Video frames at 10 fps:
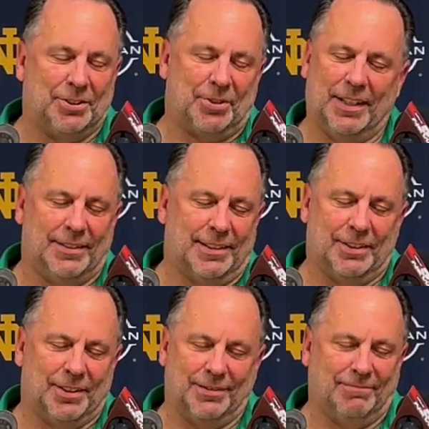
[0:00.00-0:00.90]

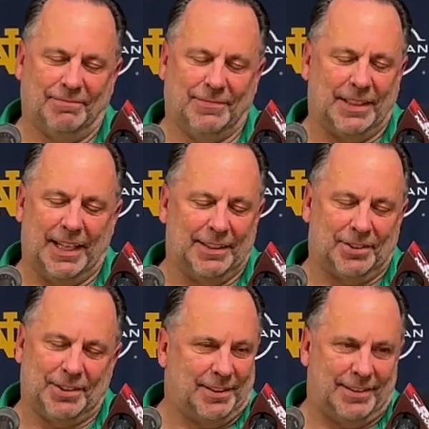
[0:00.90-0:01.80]
transition
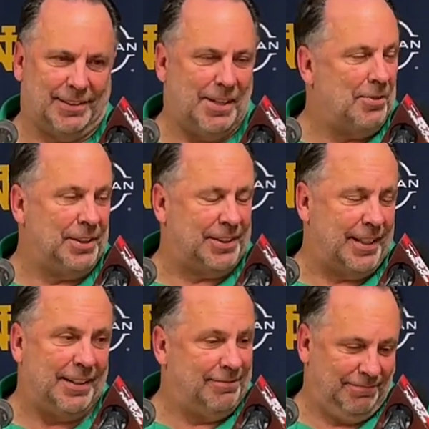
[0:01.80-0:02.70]
against us, the tone is
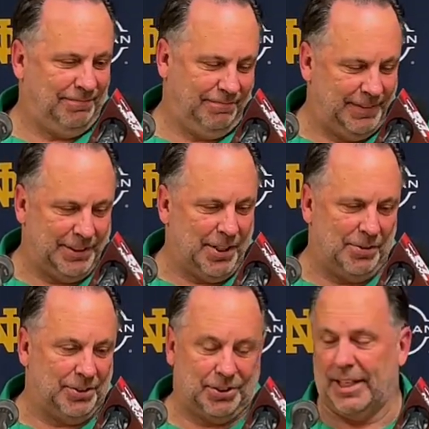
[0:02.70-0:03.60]
set. The
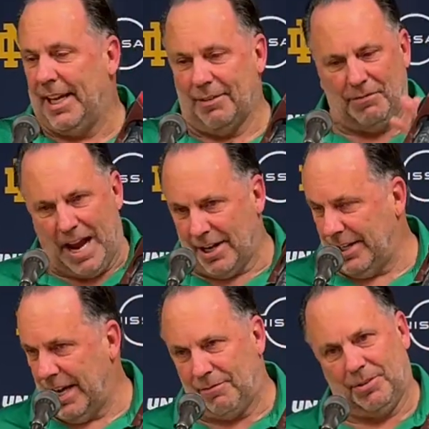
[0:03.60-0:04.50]
tone is set. Again,
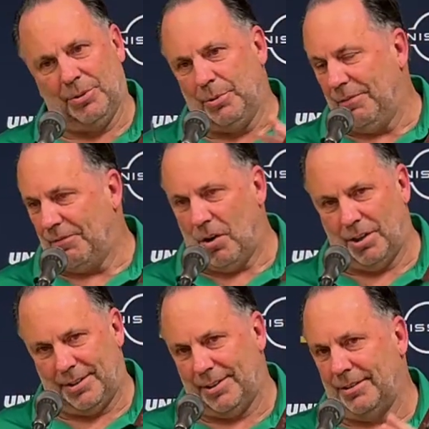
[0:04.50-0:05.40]
valiant effort. We
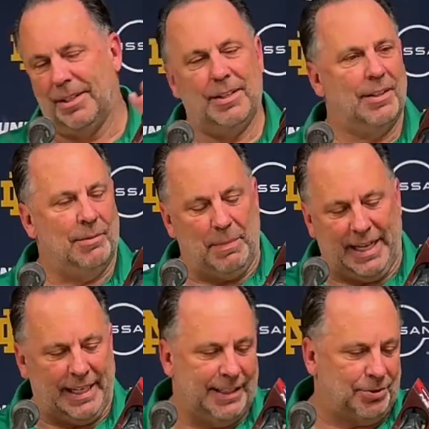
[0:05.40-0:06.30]
fought to
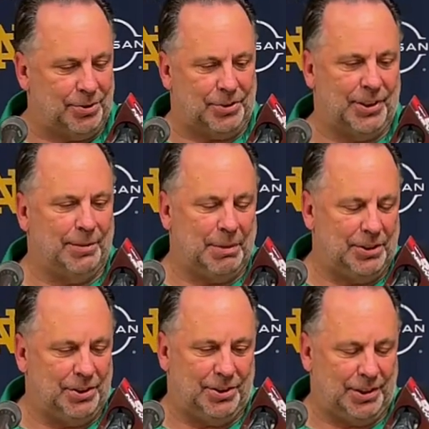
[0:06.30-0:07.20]
make it interesting,
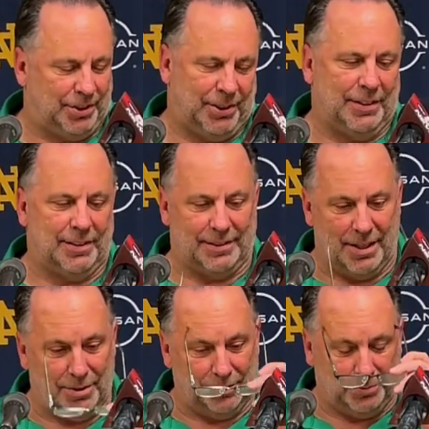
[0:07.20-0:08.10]
but you just set the
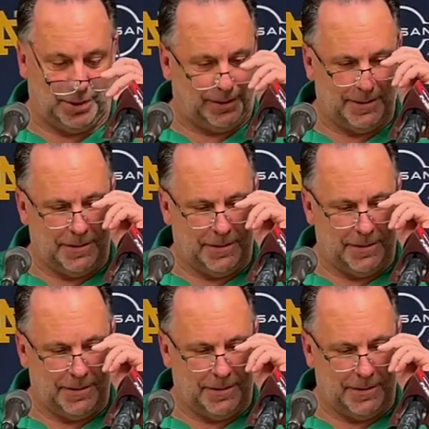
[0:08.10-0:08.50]
tone with